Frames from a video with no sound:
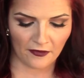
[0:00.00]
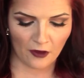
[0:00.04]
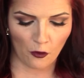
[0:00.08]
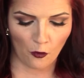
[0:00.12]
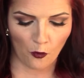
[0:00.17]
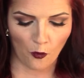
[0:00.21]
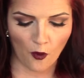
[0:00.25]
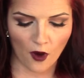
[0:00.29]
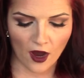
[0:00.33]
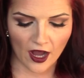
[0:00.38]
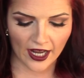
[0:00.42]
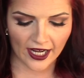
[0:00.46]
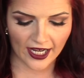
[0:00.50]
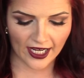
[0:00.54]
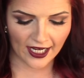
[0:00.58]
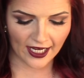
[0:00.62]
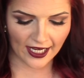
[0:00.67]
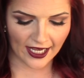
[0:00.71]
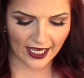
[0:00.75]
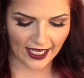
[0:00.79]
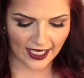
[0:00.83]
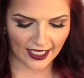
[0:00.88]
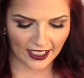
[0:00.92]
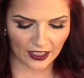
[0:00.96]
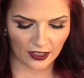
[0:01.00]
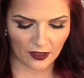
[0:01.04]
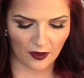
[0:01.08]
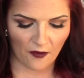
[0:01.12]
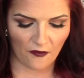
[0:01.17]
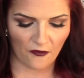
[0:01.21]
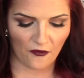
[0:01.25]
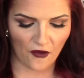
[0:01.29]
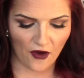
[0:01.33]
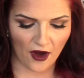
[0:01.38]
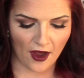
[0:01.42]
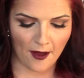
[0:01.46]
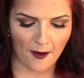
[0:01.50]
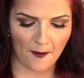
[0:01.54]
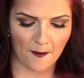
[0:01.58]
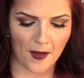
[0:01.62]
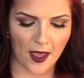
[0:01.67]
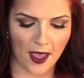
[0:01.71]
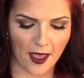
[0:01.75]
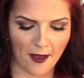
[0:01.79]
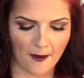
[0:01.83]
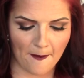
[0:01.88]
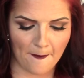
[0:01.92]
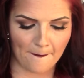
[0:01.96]
One is from
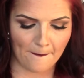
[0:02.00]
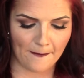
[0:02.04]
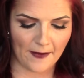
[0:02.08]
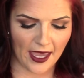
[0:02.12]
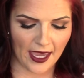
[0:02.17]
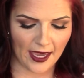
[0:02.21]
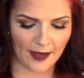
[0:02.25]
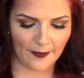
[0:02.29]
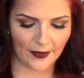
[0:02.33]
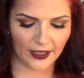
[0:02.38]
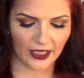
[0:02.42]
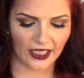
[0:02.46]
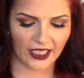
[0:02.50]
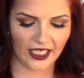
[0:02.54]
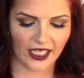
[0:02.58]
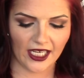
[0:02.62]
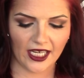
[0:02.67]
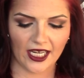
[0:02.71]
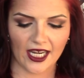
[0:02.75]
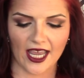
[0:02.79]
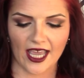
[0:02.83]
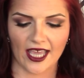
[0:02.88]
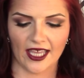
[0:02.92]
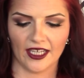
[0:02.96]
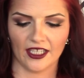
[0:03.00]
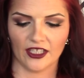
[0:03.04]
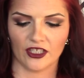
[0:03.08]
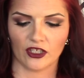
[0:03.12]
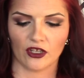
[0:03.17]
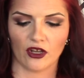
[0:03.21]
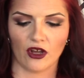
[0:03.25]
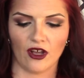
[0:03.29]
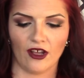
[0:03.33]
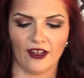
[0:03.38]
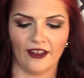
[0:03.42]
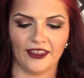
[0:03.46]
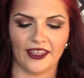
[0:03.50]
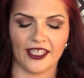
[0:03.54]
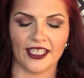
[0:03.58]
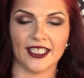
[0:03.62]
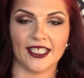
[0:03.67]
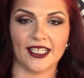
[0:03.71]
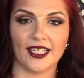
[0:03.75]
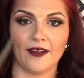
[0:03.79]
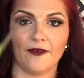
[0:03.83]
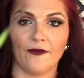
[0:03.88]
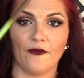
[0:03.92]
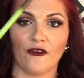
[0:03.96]
Maybelline, and it's called the
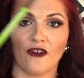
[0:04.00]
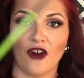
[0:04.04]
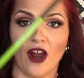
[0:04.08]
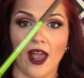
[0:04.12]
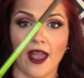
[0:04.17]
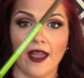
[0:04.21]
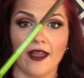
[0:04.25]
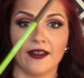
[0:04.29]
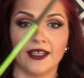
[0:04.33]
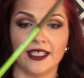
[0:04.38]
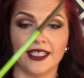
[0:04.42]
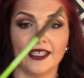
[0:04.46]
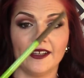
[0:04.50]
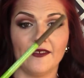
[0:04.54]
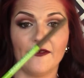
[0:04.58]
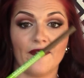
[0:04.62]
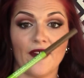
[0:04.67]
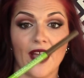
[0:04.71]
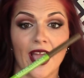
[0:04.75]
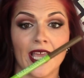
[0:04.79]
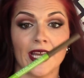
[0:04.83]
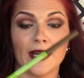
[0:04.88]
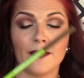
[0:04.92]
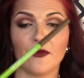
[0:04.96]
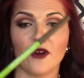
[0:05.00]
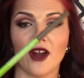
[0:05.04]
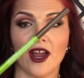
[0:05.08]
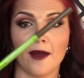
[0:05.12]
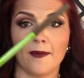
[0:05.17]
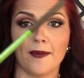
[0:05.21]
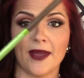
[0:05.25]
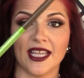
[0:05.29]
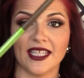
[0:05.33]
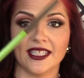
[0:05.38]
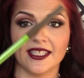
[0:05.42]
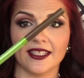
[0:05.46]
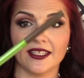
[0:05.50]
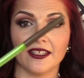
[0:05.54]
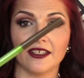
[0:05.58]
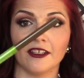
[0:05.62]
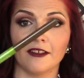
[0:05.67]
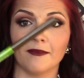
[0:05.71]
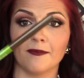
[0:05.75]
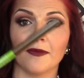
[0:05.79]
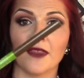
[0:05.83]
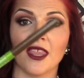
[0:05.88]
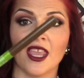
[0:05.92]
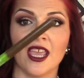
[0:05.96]
Define-A-Brow
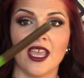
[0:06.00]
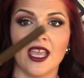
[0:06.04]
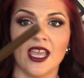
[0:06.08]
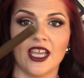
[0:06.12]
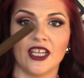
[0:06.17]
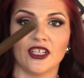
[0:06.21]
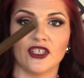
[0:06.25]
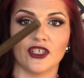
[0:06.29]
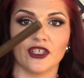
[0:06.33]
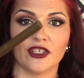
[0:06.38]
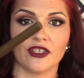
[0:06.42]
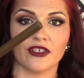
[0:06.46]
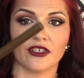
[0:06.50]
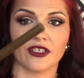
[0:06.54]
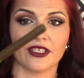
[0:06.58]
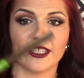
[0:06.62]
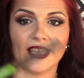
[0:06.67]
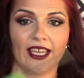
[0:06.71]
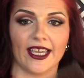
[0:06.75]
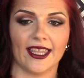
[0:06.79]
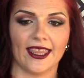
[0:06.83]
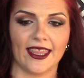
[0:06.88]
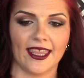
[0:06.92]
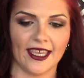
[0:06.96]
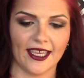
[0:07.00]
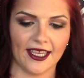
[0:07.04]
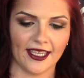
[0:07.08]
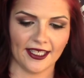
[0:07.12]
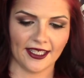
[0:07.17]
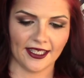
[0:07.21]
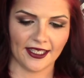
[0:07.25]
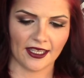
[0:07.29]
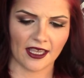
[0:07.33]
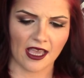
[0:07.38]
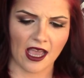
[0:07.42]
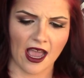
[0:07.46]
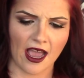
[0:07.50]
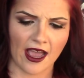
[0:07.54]
Pencil. It just looks like this.